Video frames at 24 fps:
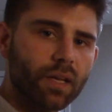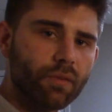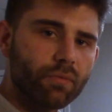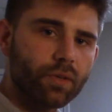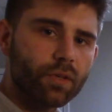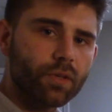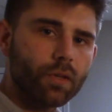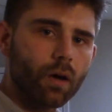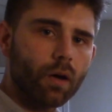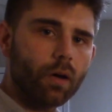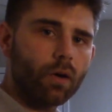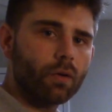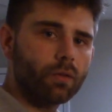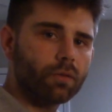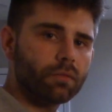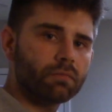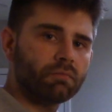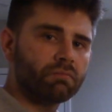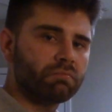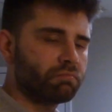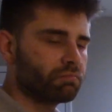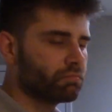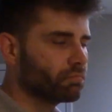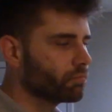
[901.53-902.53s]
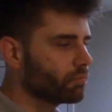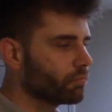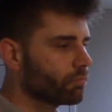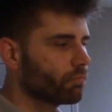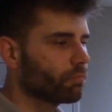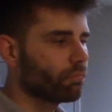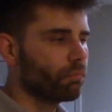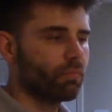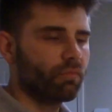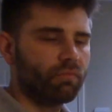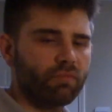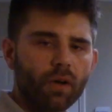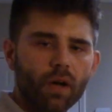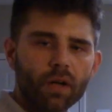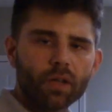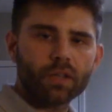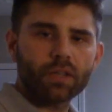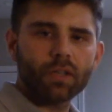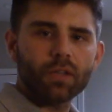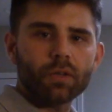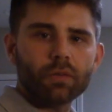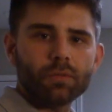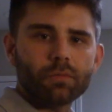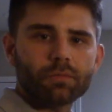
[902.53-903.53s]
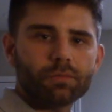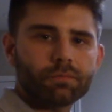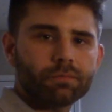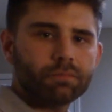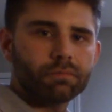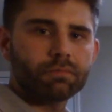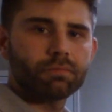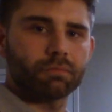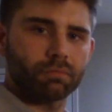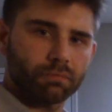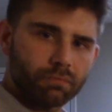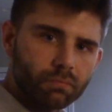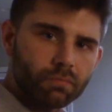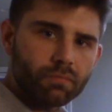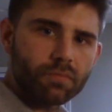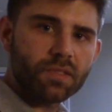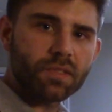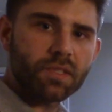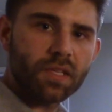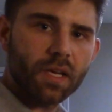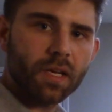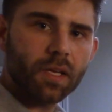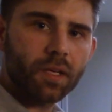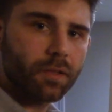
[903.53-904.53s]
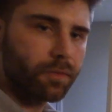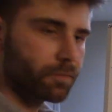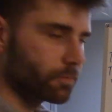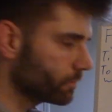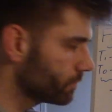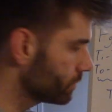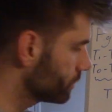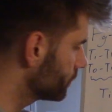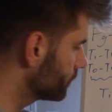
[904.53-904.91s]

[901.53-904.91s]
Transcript: If you don't, fuck you. See ya.